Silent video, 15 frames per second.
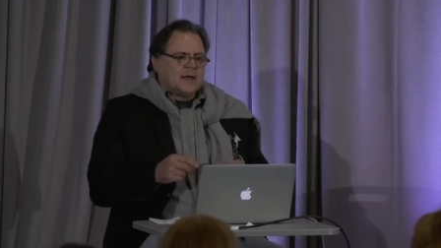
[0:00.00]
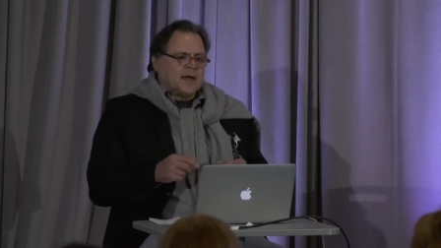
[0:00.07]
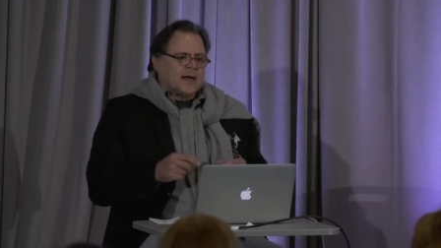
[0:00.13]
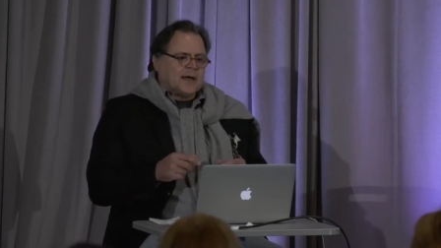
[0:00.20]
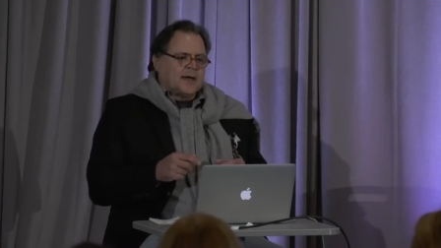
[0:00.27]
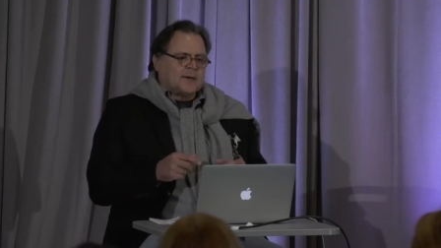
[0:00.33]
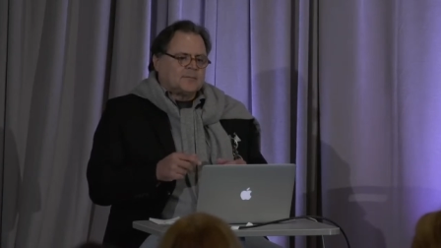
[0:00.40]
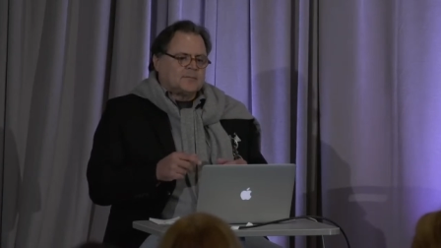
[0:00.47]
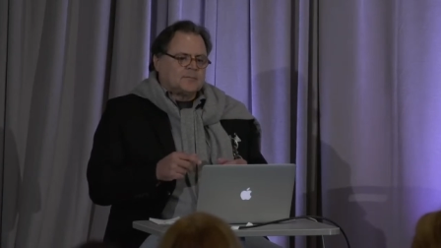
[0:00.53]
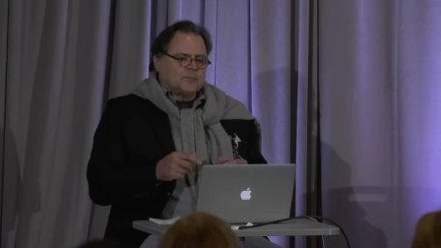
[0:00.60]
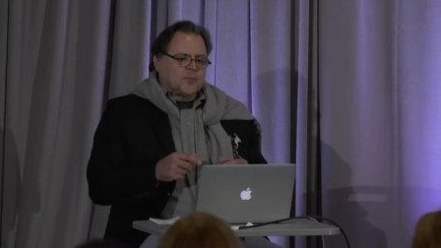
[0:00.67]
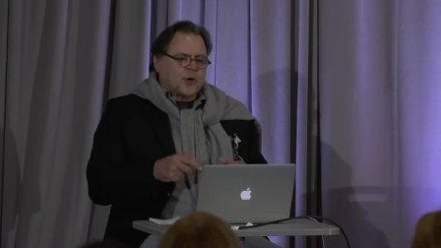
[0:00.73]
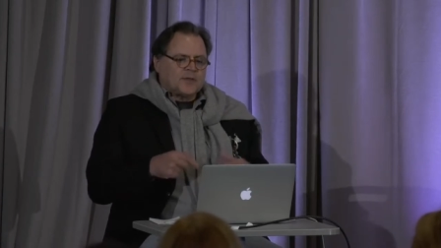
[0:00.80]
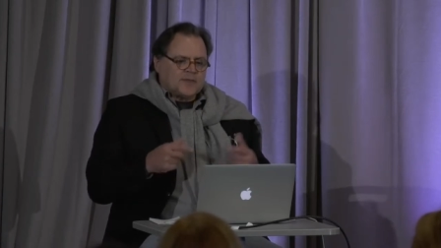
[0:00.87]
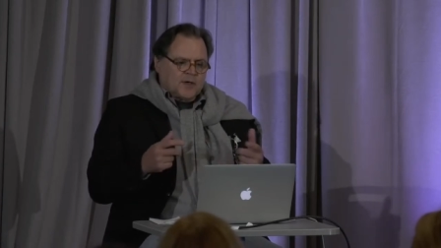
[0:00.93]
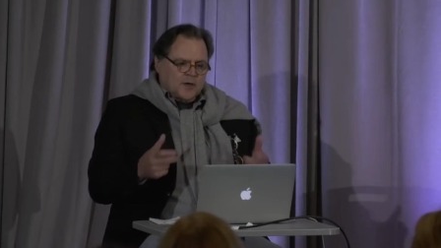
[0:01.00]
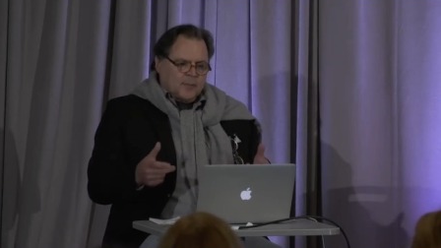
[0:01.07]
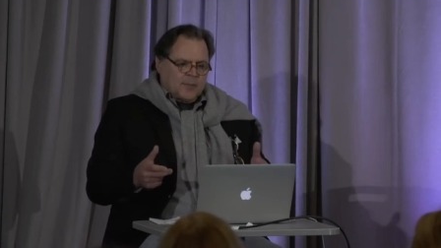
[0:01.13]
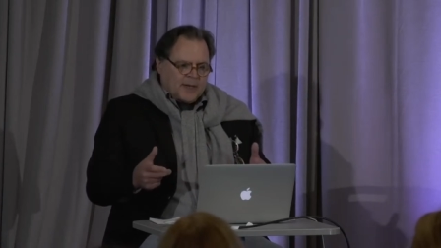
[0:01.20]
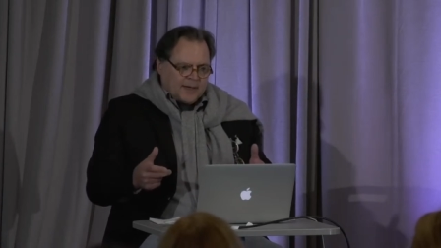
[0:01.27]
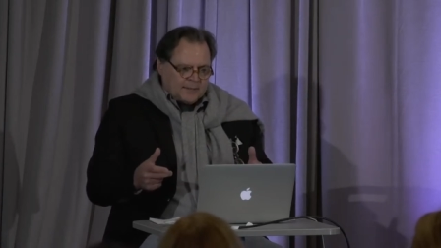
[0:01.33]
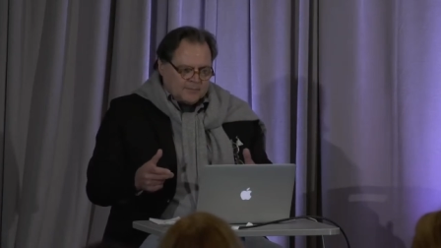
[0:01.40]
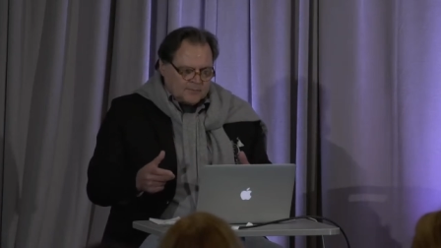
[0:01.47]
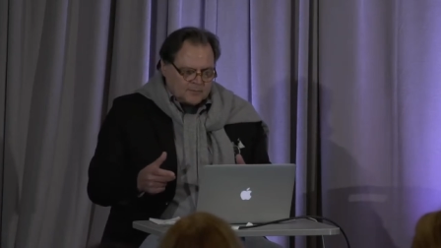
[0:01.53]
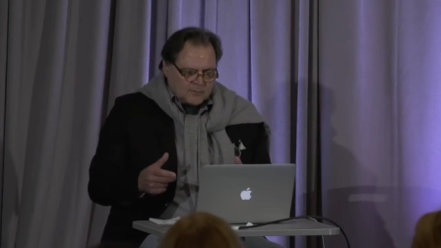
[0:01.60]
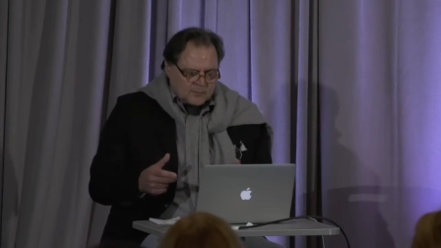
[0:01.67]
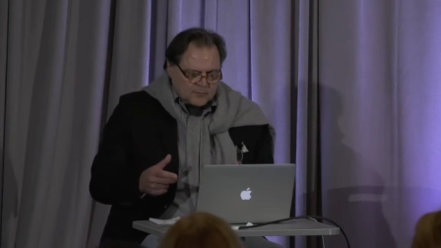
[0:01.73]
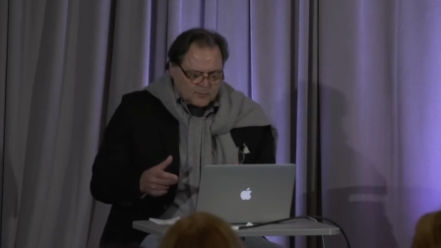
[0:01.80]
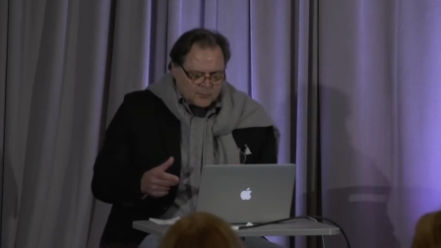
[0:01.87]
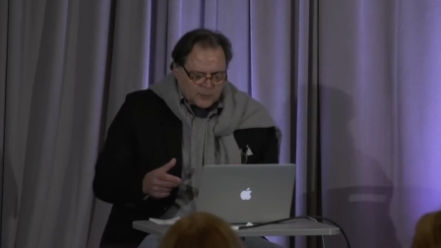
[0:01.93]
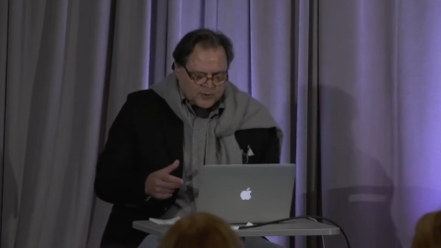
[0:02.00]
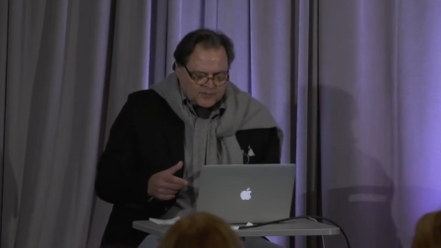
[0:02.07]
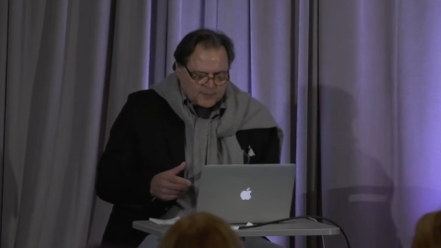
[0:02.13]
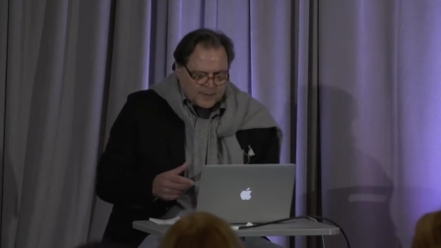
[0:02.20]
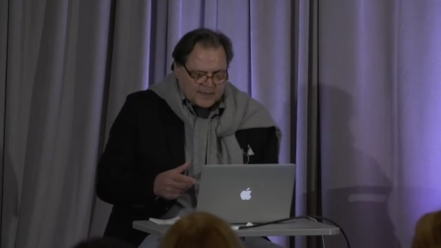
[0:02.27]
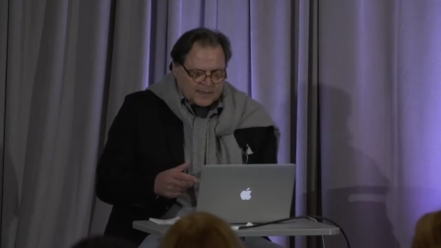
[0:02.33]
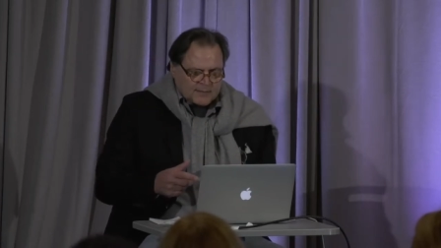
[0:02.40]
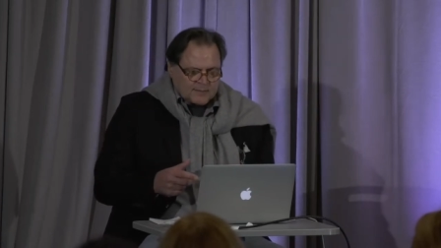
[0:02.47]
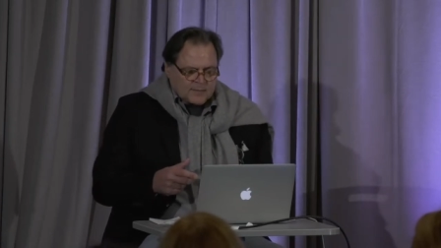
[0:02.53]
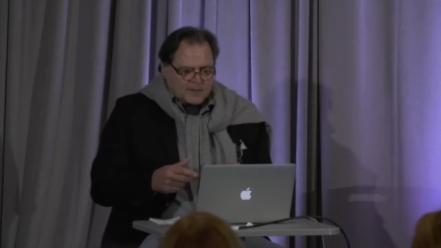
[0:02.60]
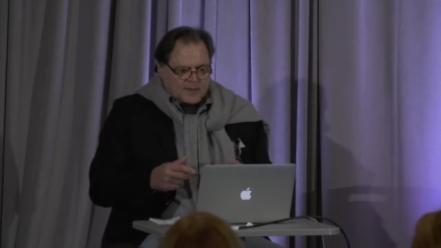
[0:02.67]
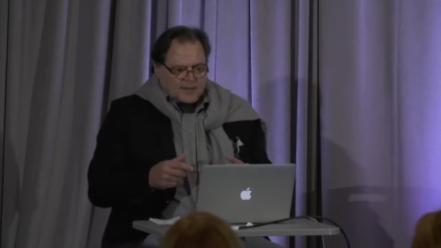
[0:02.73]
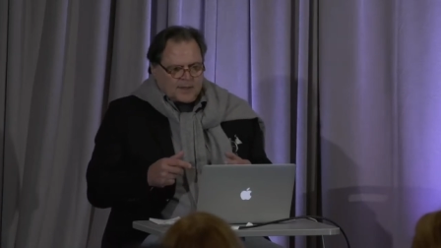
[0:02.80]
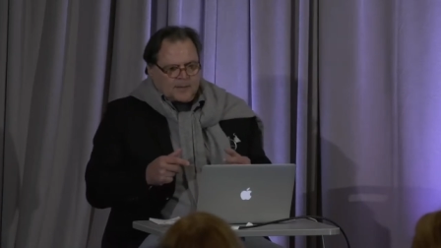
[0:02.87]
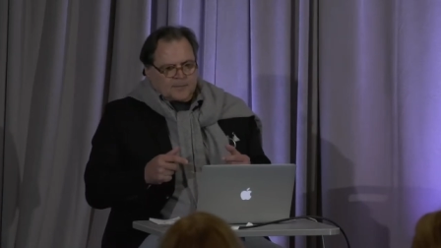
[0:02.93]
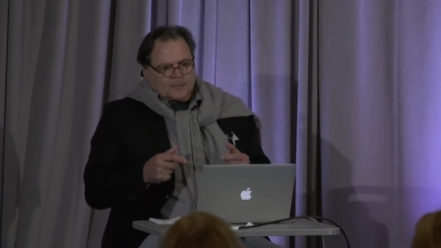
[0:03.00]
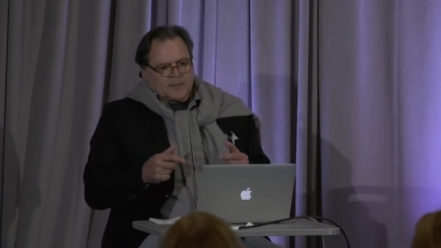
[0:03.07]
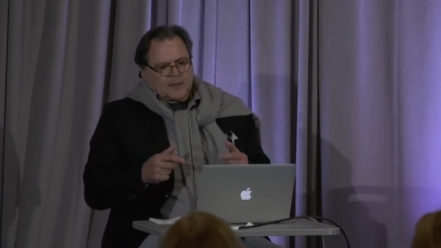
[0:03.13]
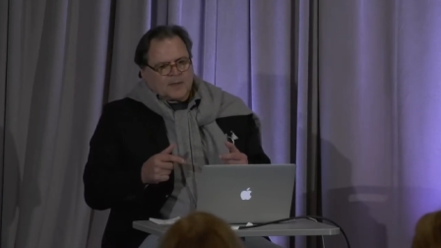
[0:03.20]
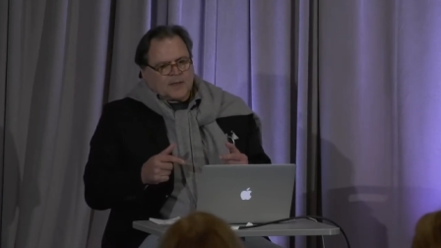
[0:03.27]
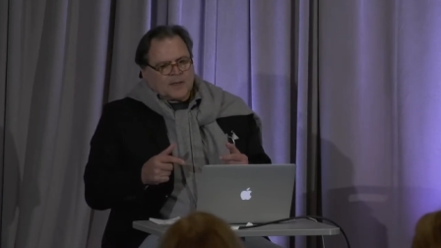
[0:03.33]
um, brought there by one of my um,